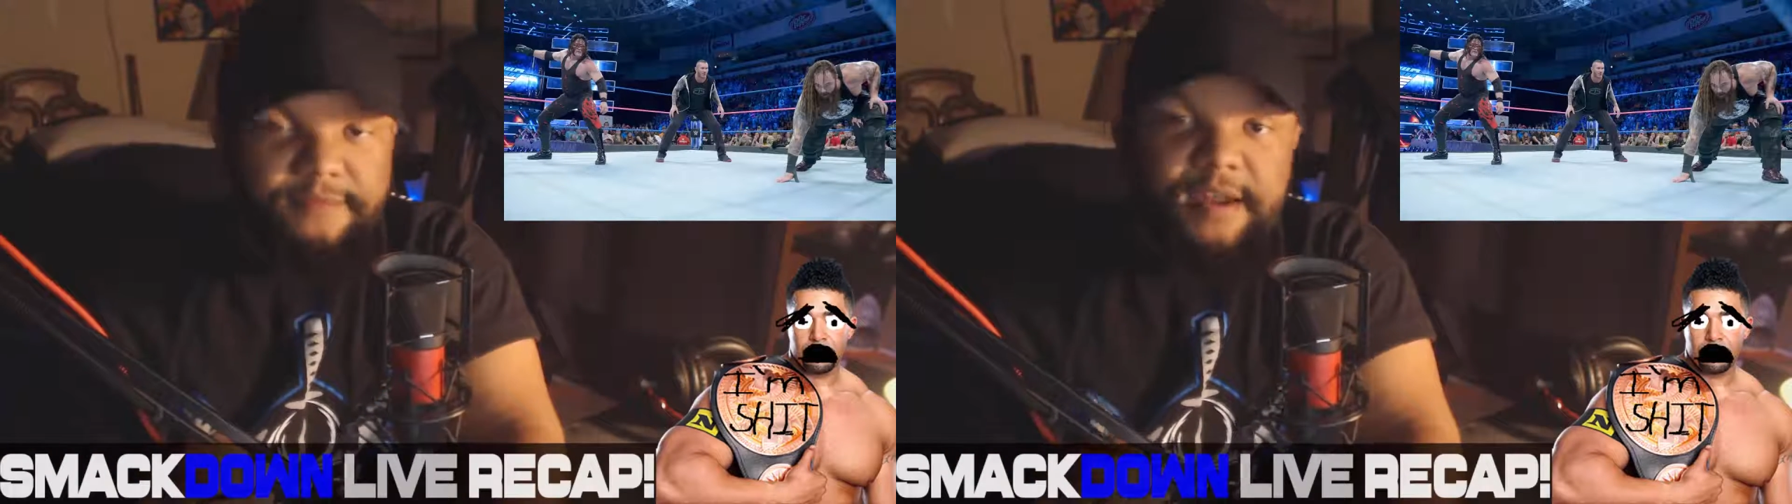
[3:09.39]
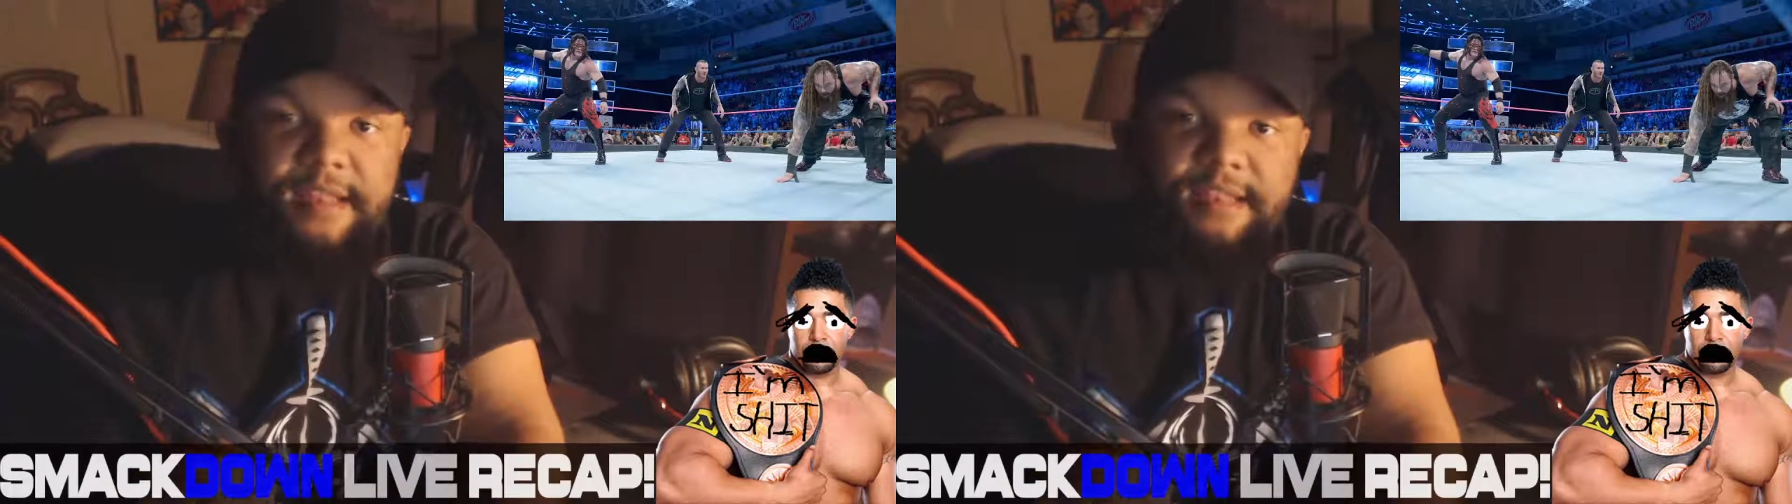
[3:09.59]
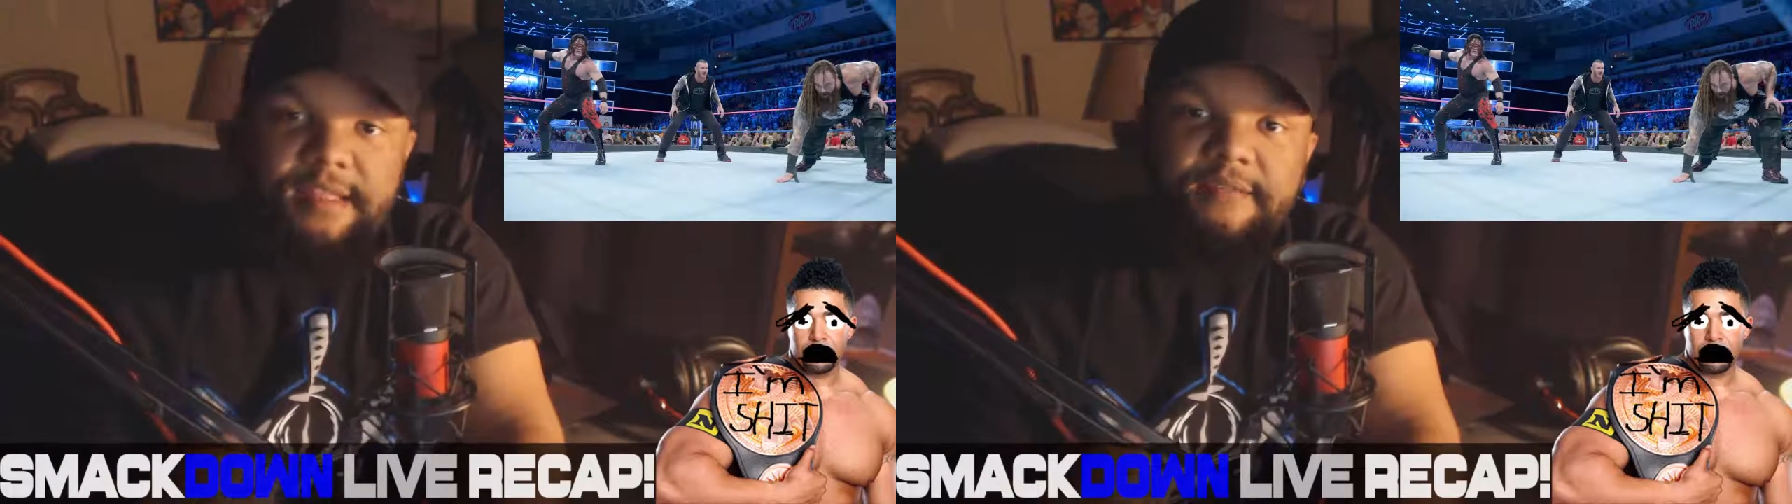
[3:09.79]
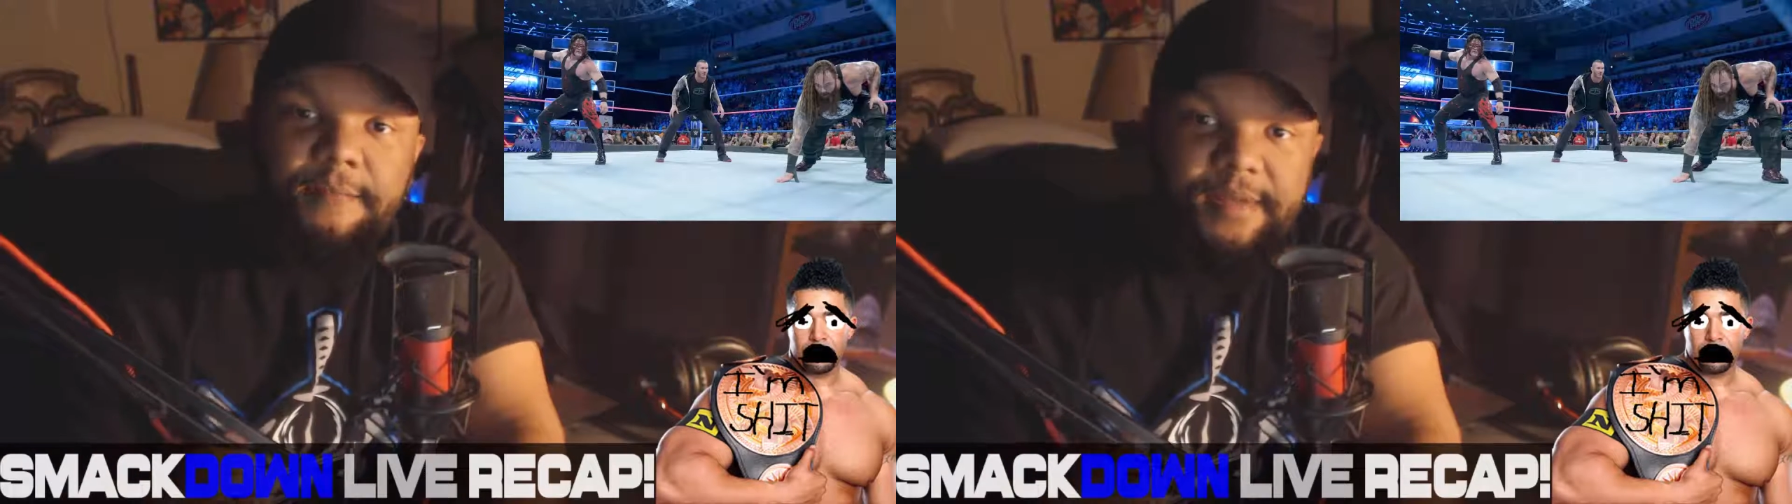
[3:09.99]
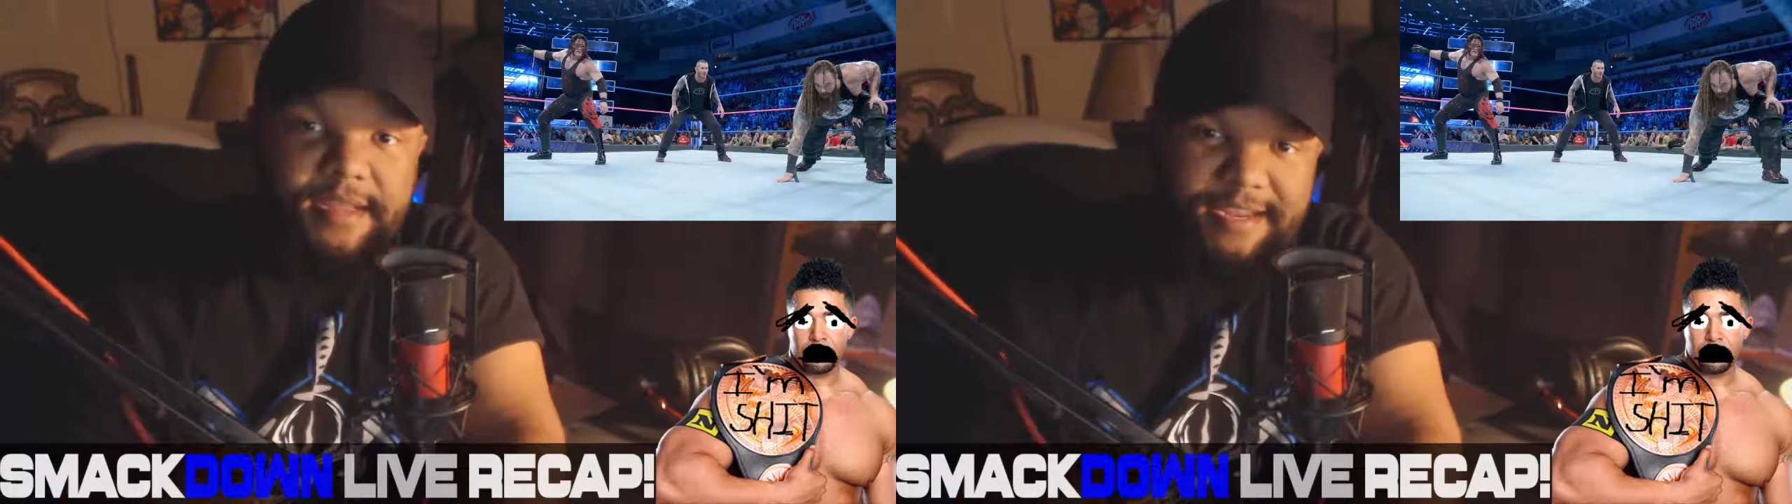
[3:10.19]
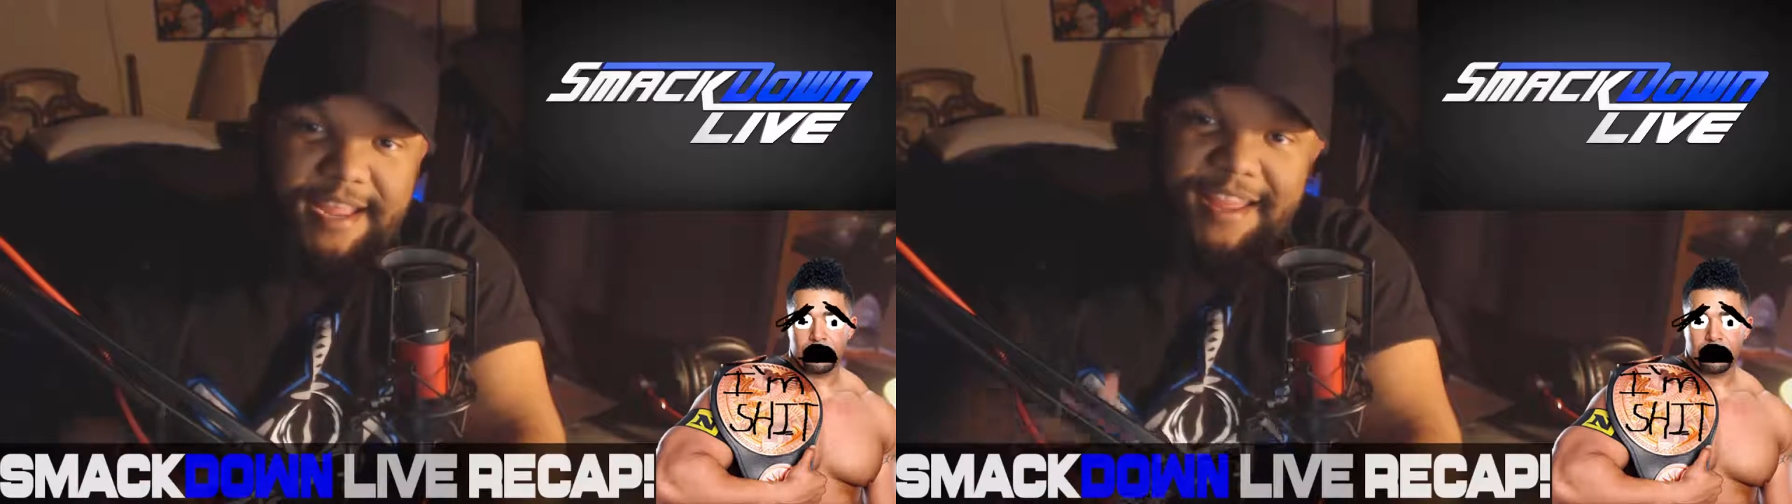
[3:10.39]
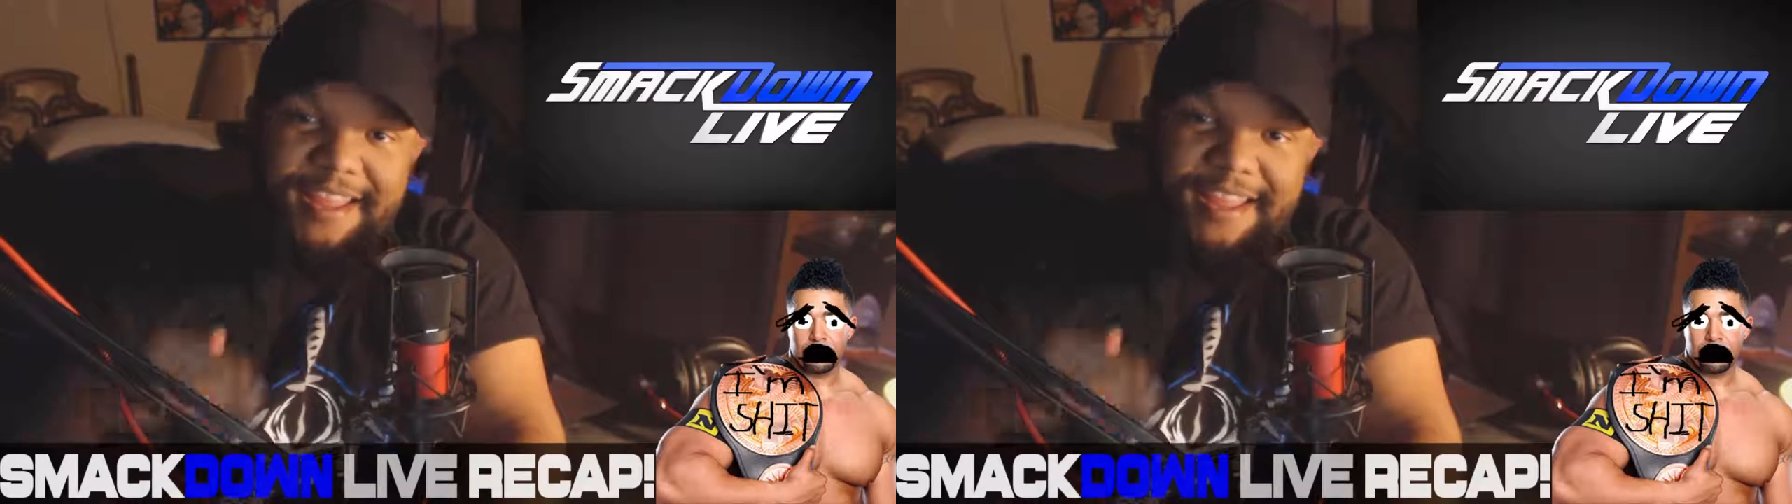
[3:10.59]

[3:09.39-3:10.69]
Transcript: fucking son of a bitch.